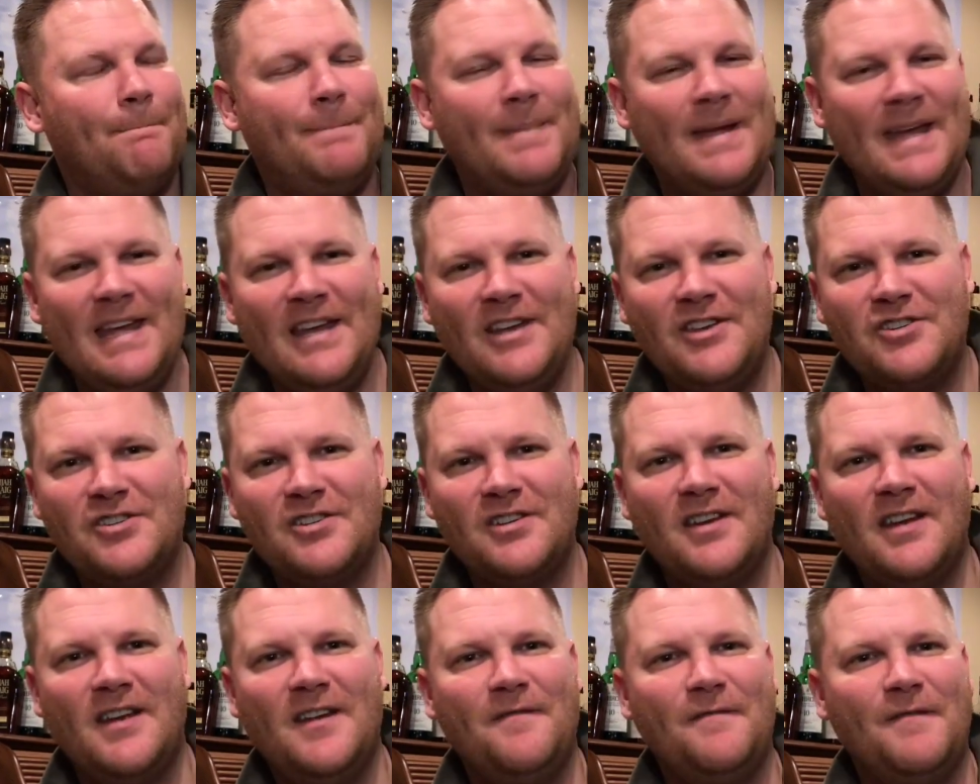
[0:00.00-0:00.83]

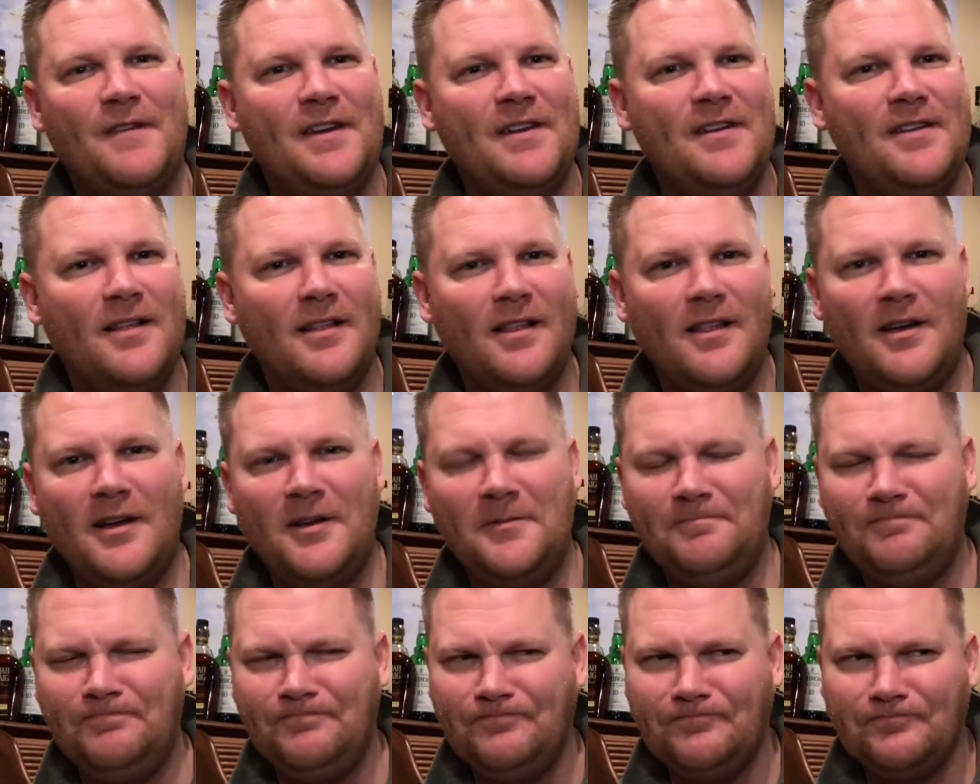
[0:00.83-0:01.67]
peach and
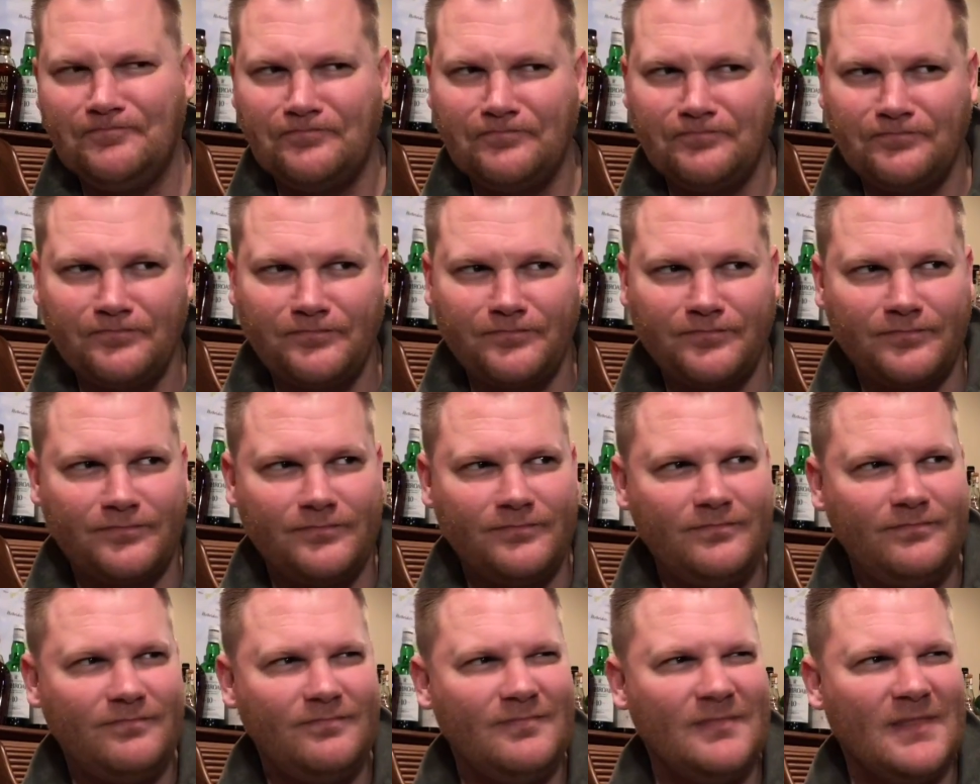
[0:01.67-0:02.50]
vanilla,
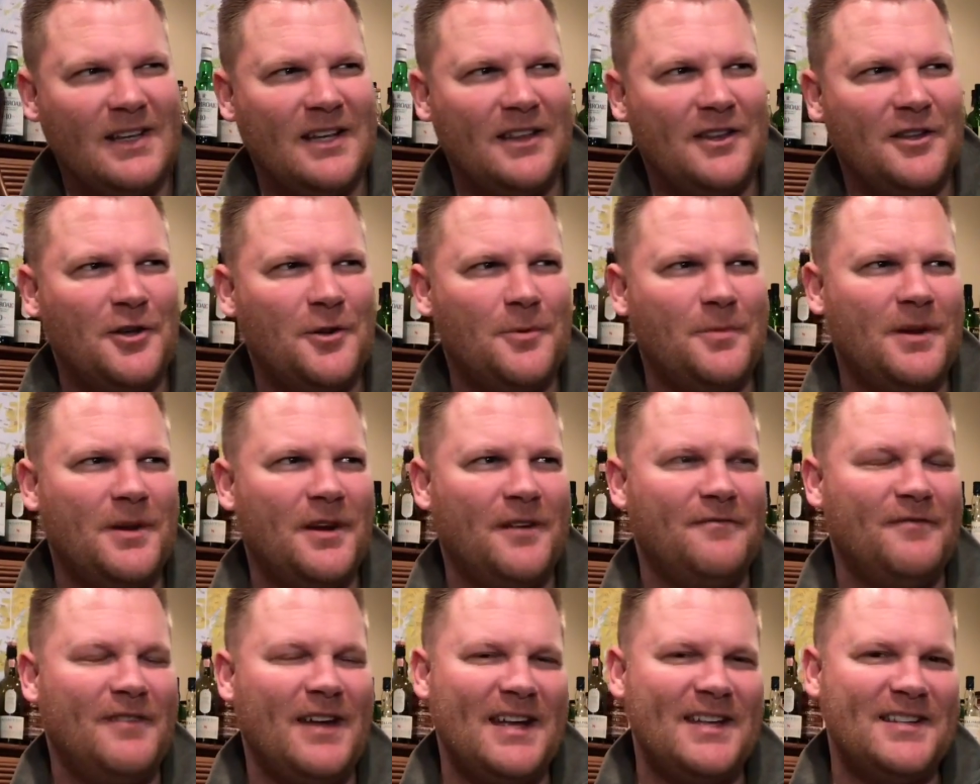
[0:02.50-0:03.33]
a little bit
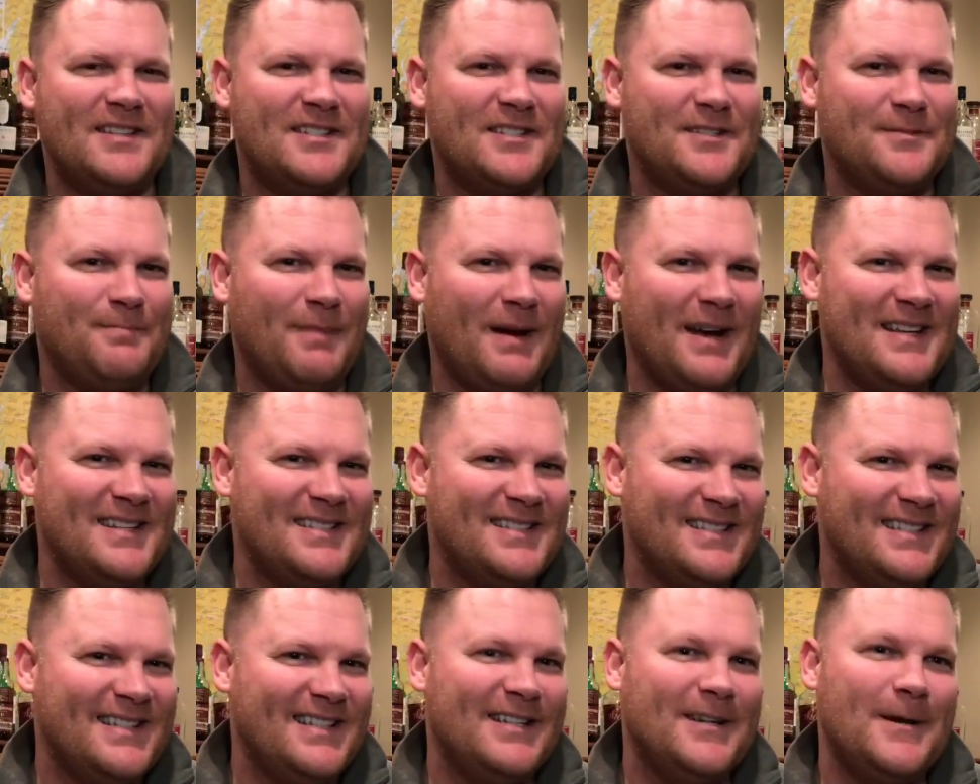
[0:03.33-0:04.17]
of nice
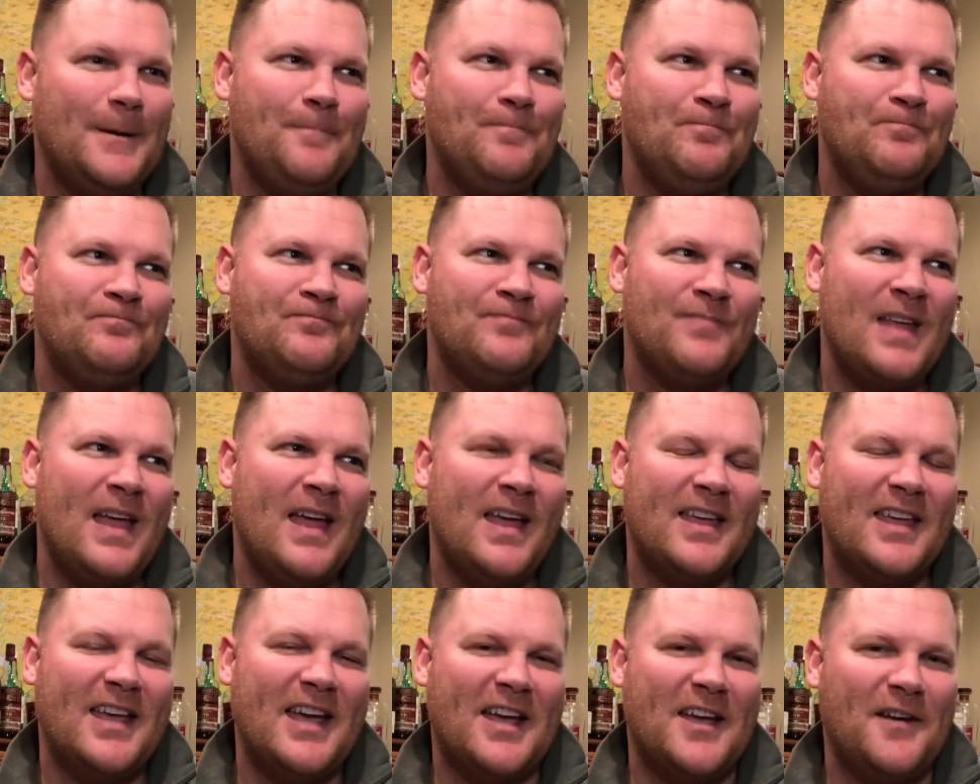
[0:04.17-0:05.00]
spicy
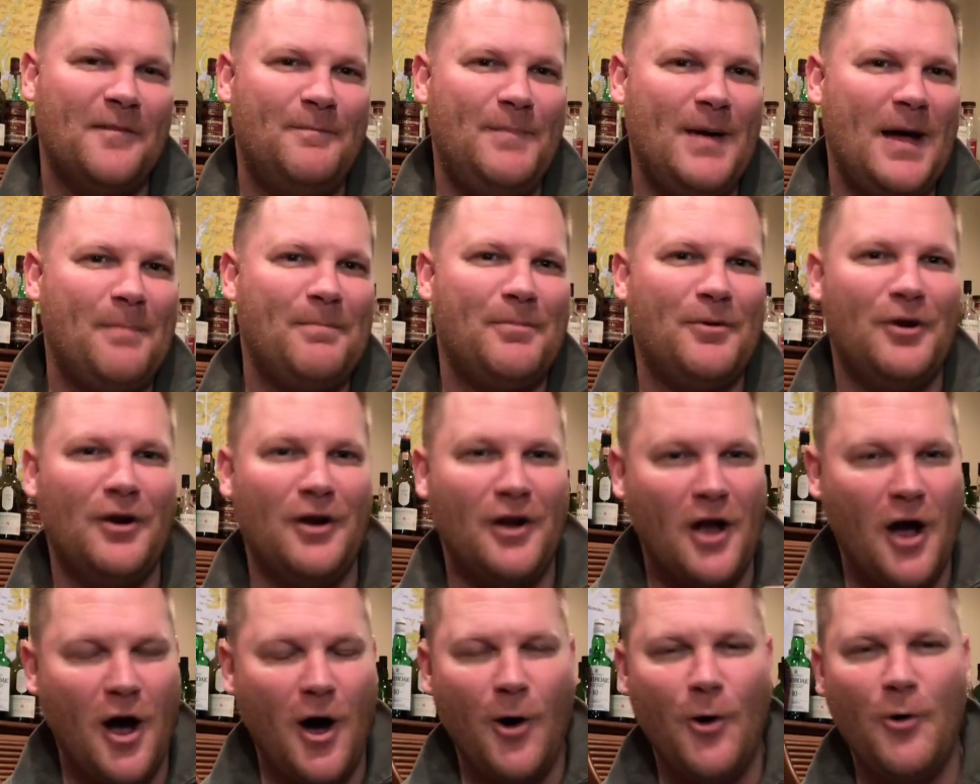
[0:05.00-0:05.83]
kick of pepper
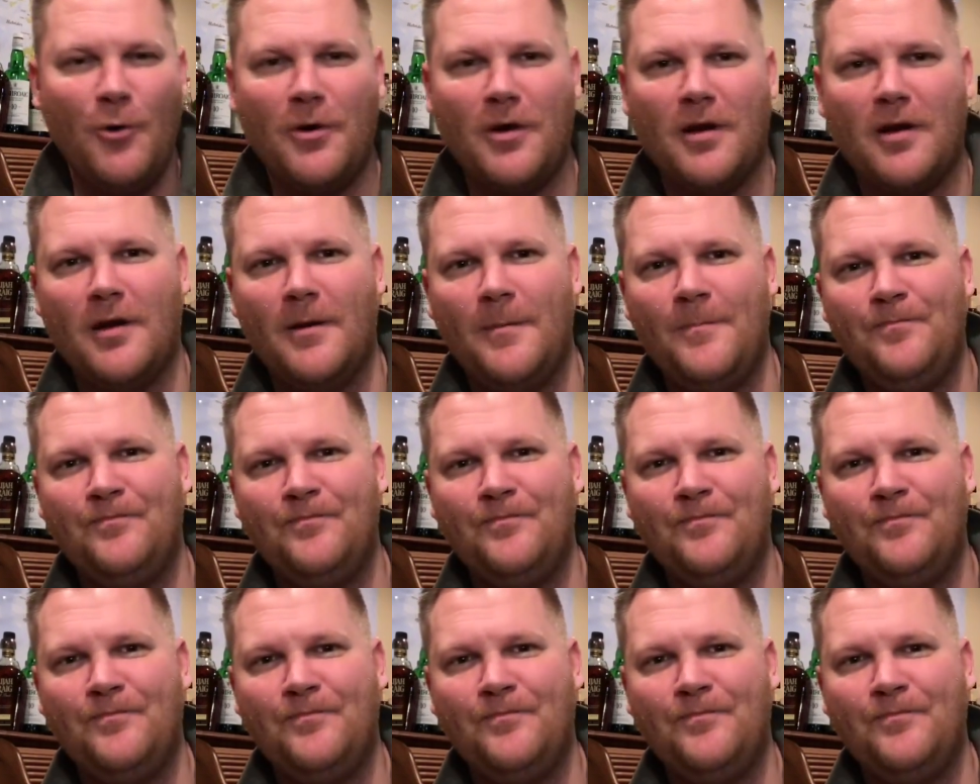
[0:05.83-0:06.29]
and oak